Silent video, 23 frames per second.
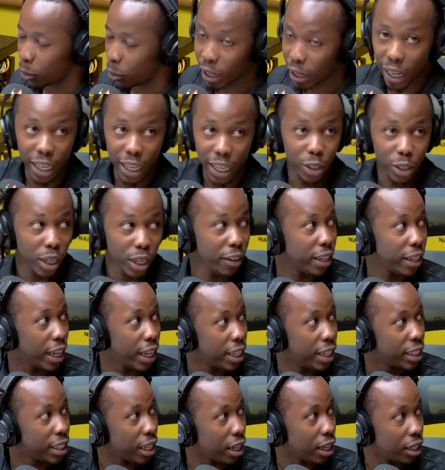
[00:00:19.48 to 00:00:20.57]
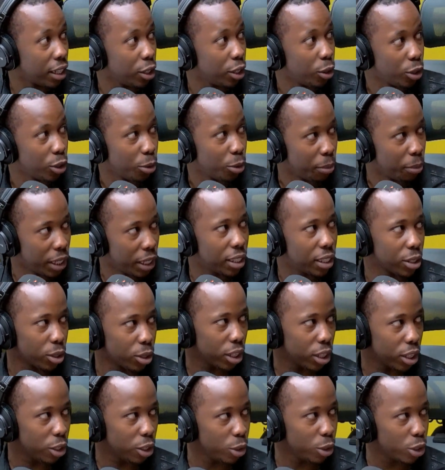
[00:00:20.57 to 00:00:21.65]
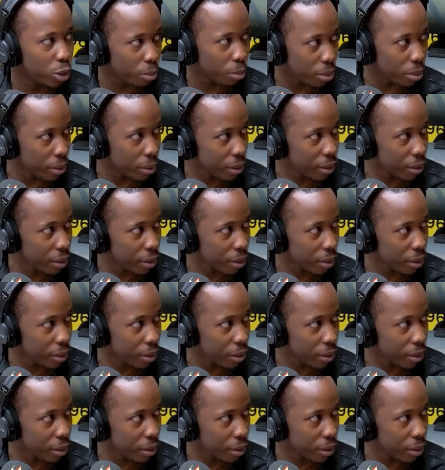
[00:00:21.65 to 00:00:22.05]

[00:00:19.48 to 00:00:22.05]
We can literally get uh, your, your mixes on the YouTube.